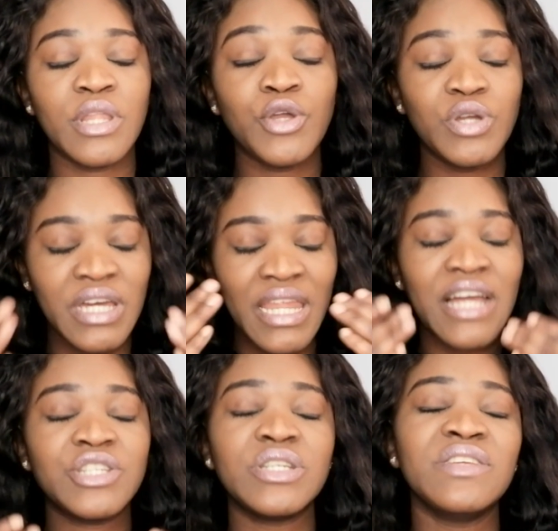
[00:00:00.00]
Now you can
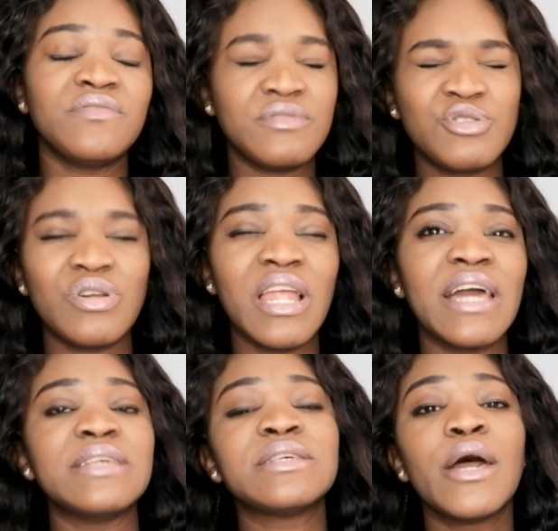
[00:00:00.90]
actually
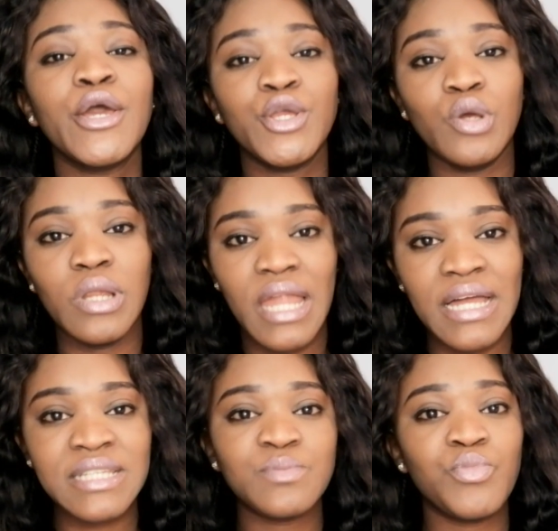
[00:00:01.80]
visualize your
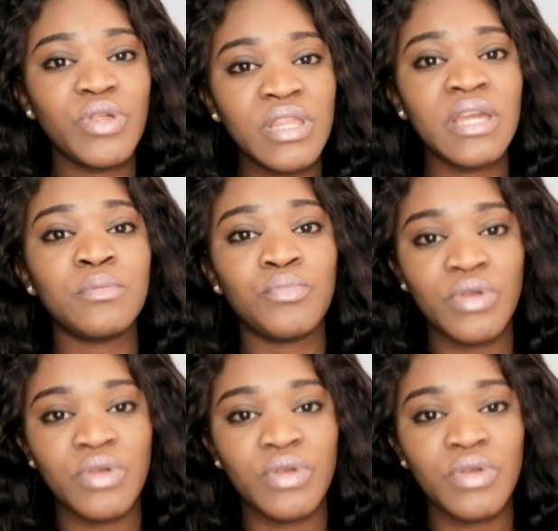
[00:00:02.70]
lungs breathing in,